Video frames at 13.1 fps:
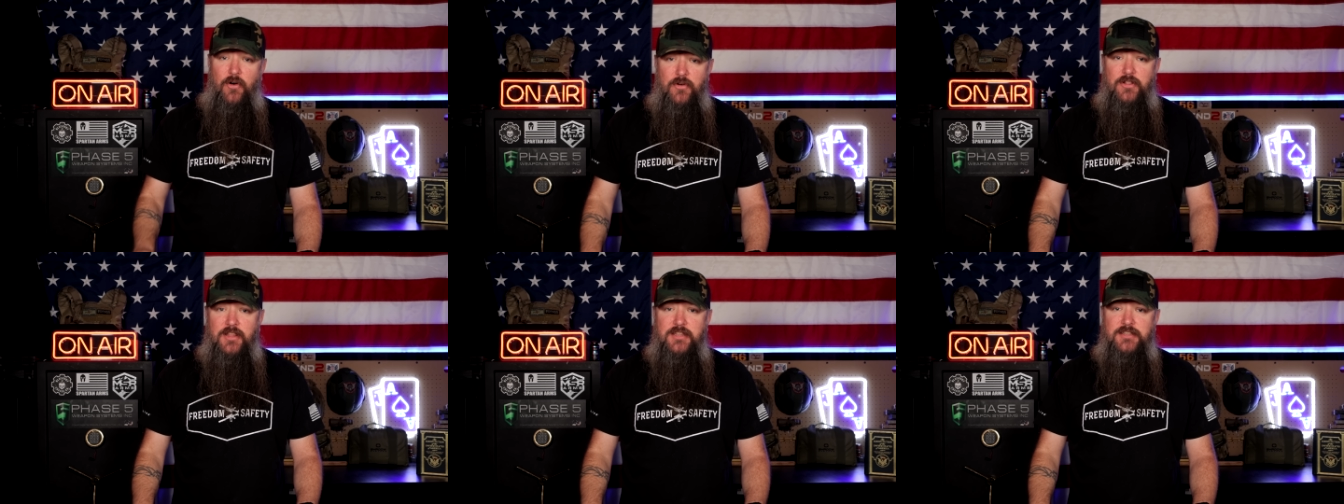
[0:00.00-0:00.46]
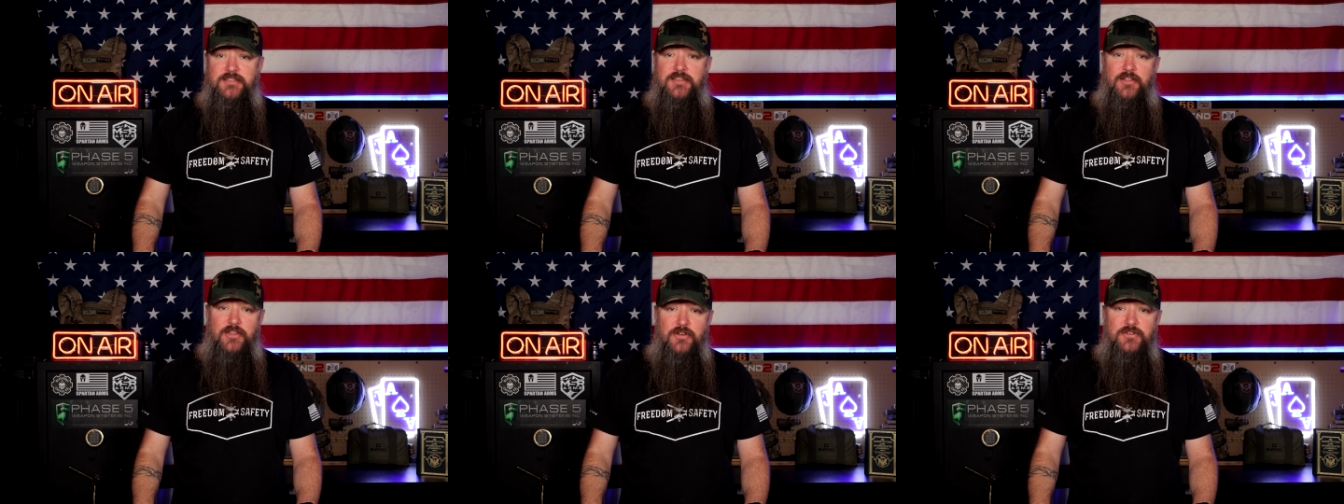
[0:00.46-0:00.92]
Oakland's
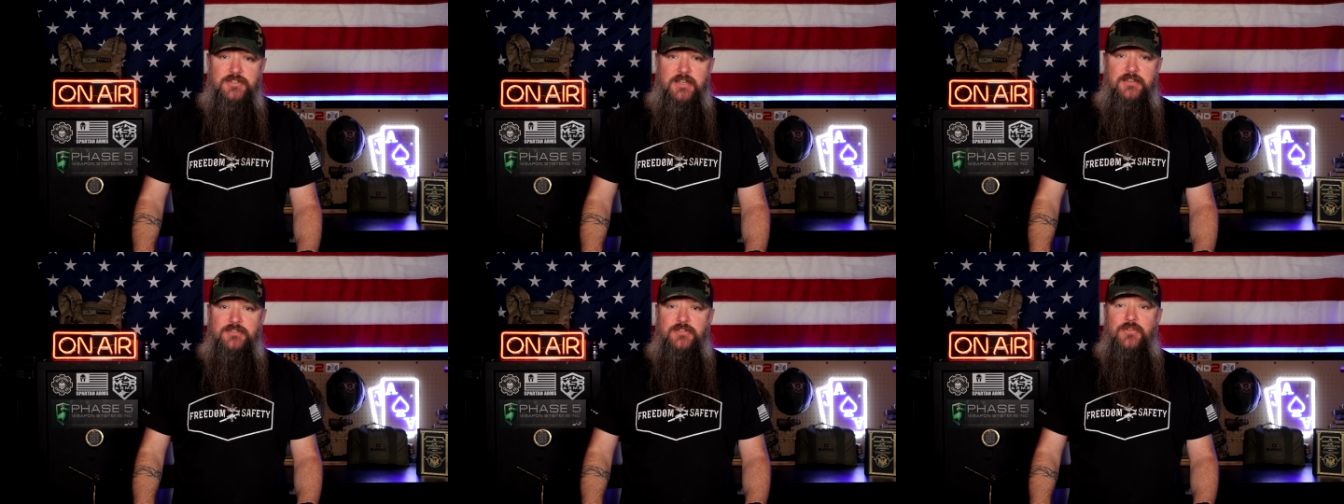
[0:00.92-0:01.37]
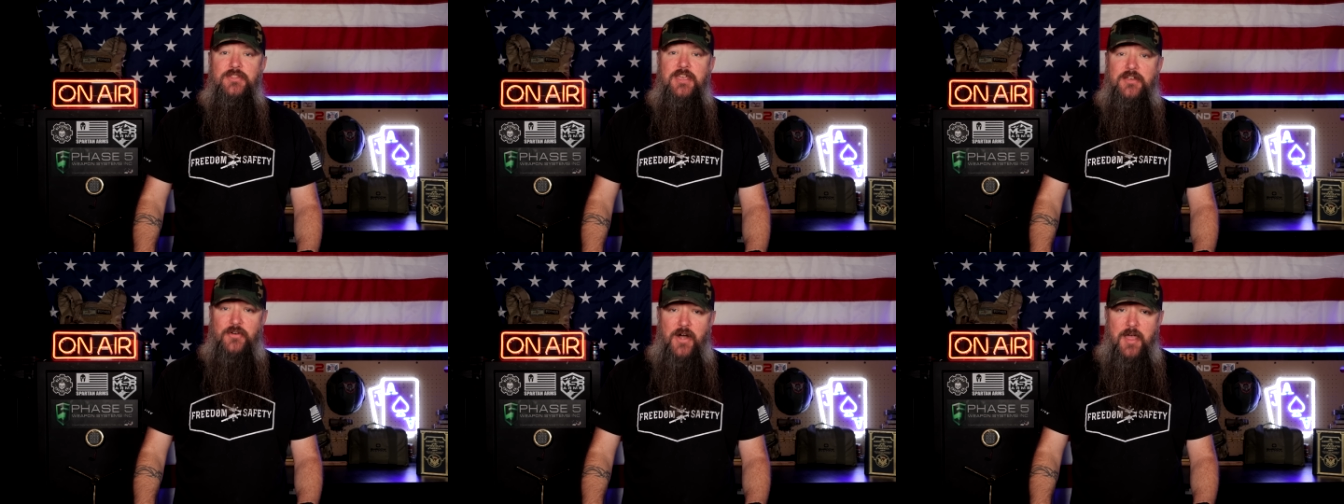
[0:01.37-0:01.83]
solution to
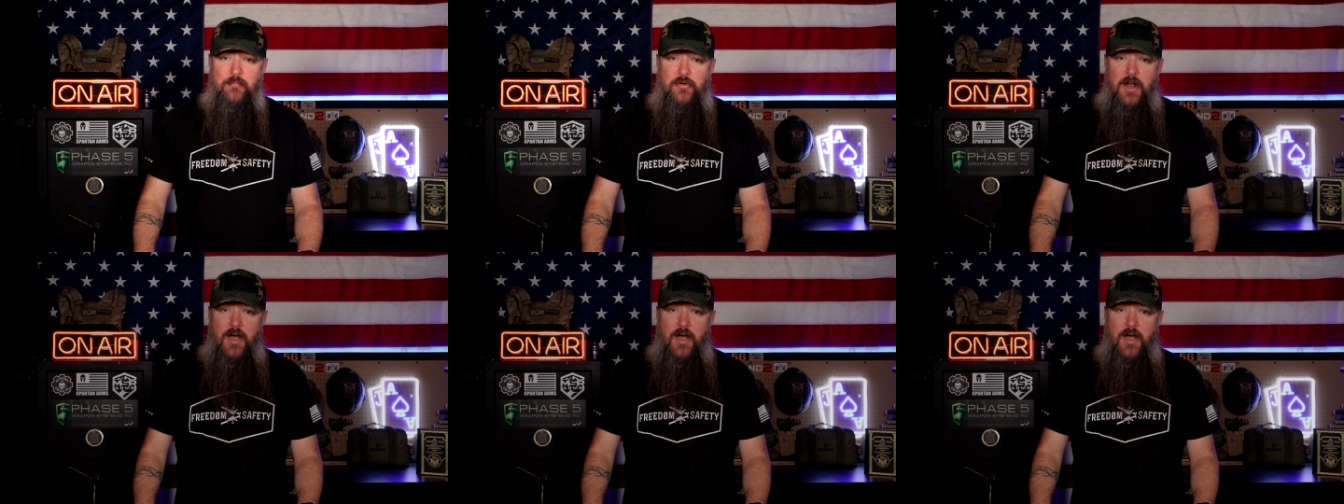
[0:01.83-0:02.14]
the crime